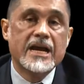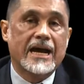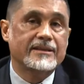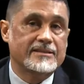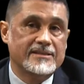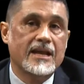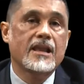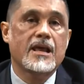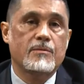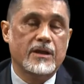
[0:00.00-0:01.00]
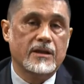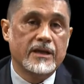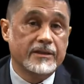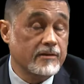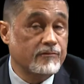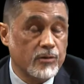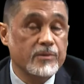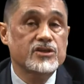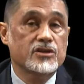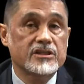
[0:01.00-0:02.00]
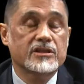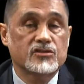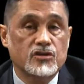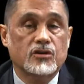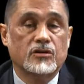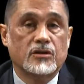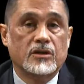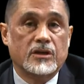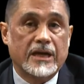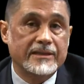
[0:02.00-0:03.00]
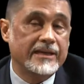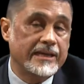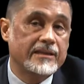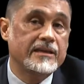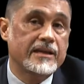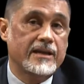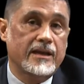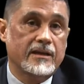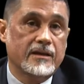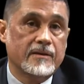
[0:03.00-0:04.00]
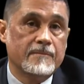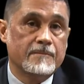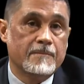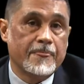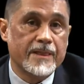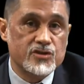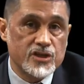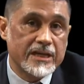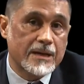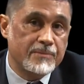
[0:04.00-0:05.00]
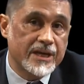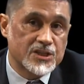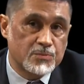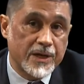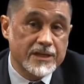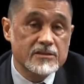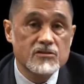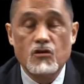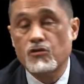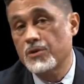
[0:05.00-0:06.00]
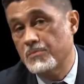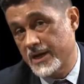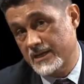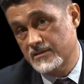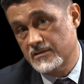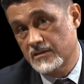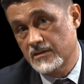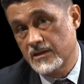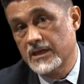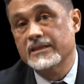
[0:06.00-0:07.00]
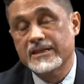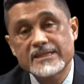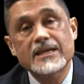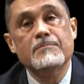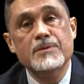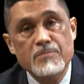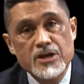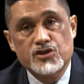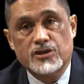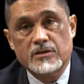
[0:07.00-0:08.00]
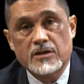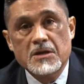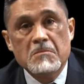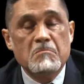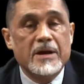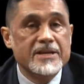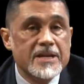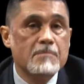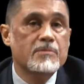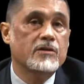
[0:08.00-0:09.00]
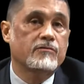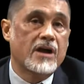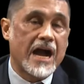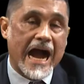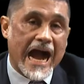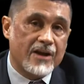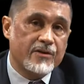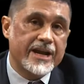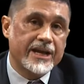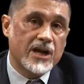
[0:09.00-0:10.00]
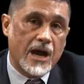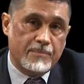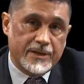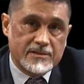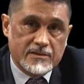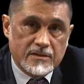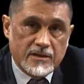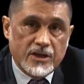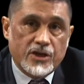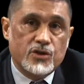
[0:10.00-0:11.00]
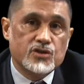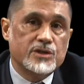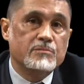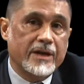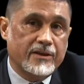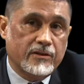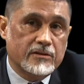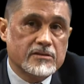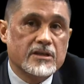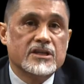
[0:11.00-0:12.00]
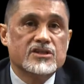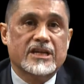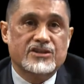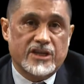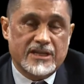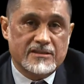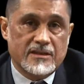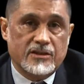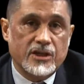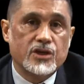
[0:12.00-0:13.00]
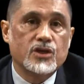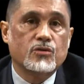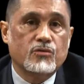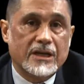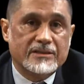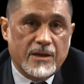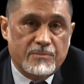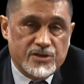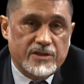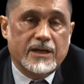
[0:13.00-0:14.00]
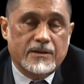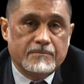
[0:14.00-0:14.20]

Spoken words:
At the cell level, the information is stored at the DNA. The gene can be expressed or repressed. This can be measured by number of RNA copies using methods such as the Q real-time PCR.